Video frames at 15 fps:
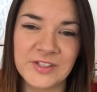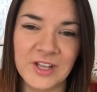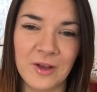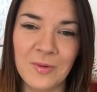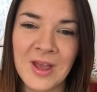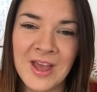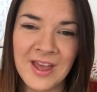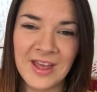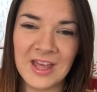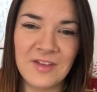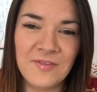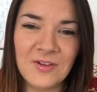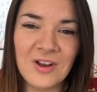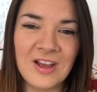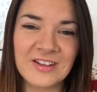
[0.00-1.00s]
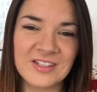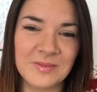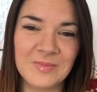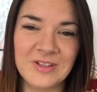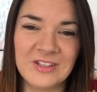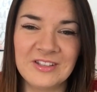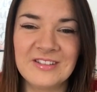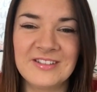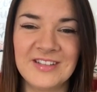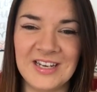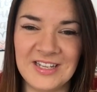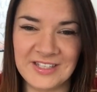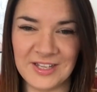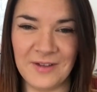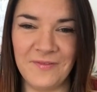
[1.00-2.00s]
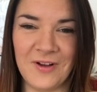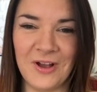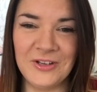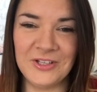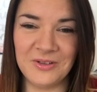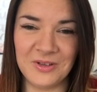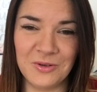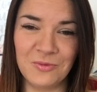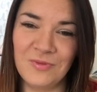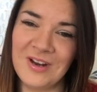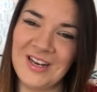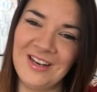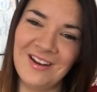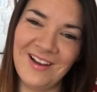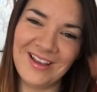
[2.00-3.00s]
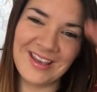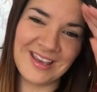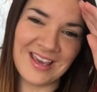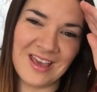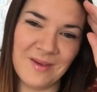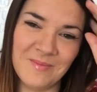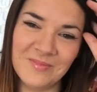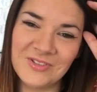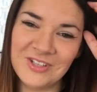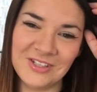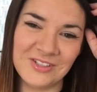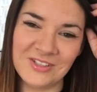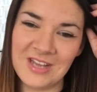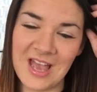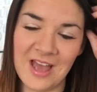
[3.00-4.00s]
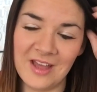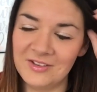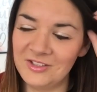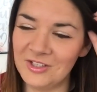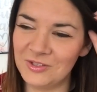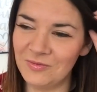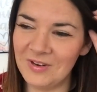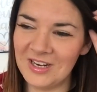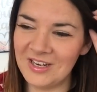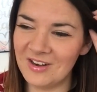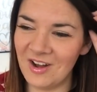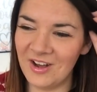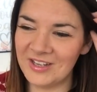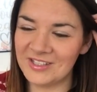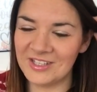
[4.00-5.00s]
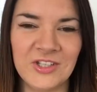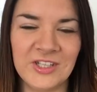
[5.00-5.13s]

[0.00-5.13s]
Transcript: So if you like some of the silly stuff I do, you'll really like Kim. She's just really nice.